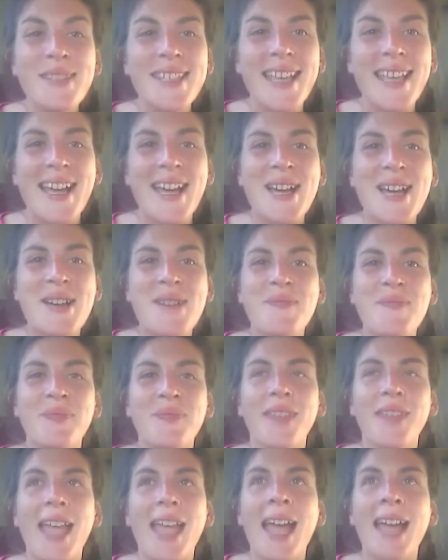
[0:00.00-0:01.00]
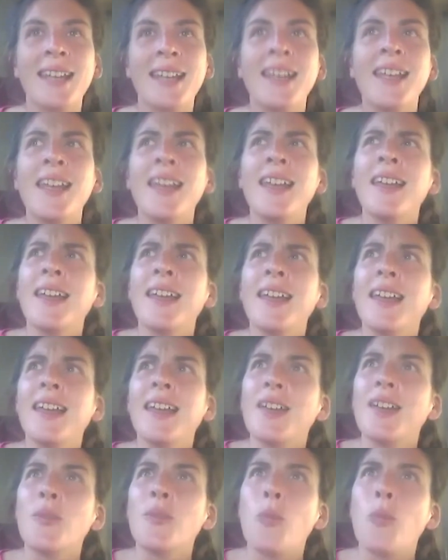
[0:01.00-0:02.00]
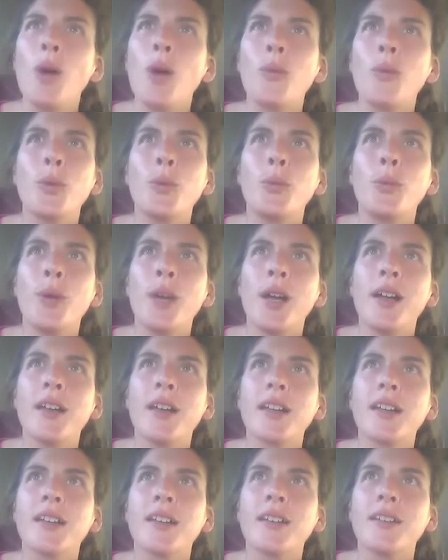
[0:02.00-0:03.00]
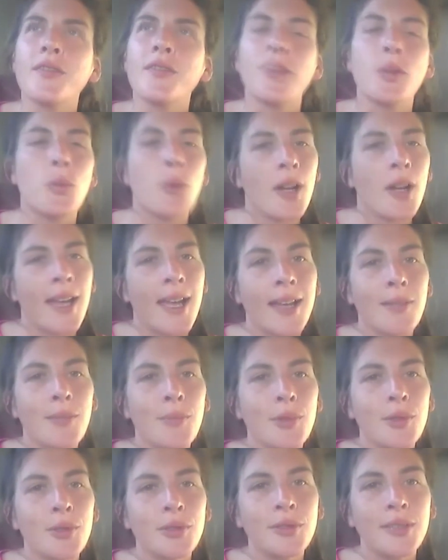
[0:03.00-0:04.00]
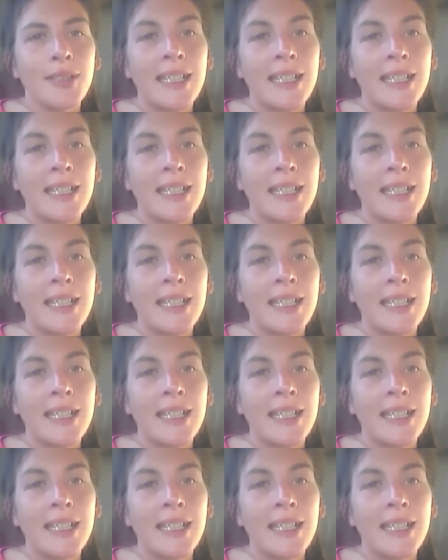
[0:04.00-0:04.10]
Um, and what will work for one animal,